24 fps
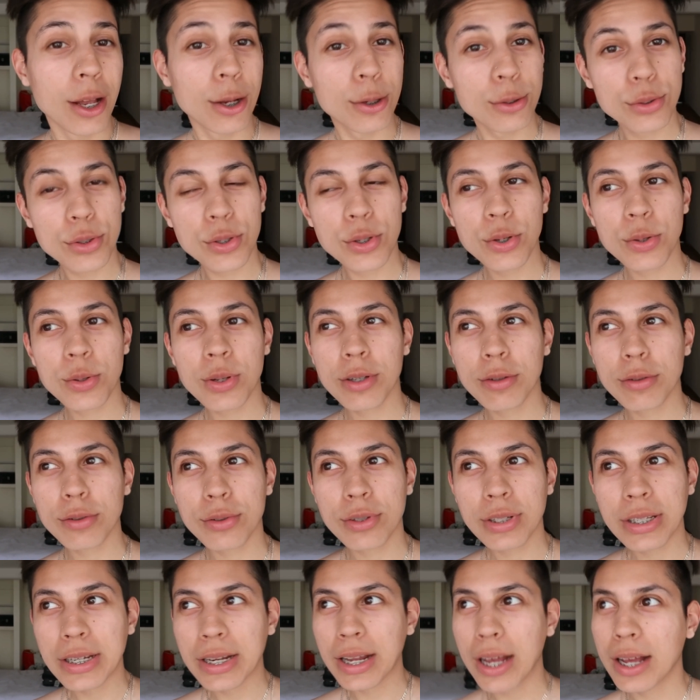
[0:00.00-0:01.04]
It was cool. It
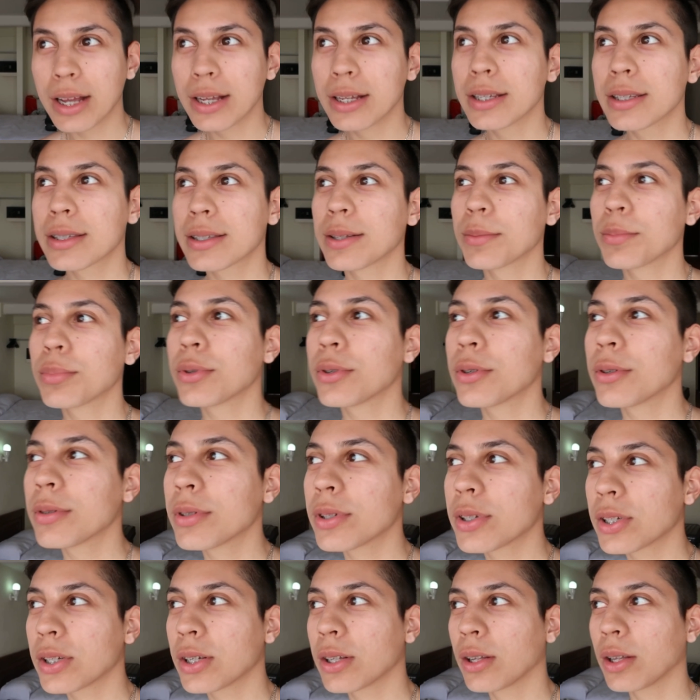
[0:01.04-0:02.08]
was really nice. The
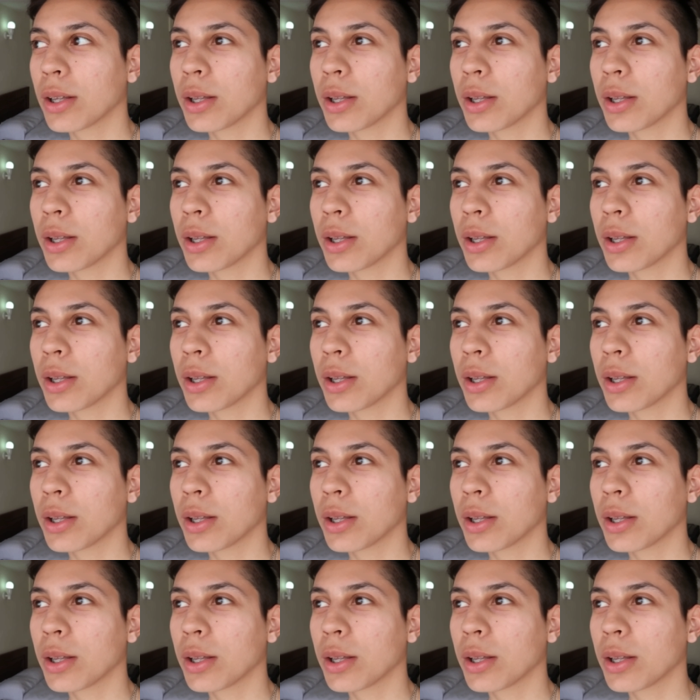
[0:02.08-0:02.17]
pool was a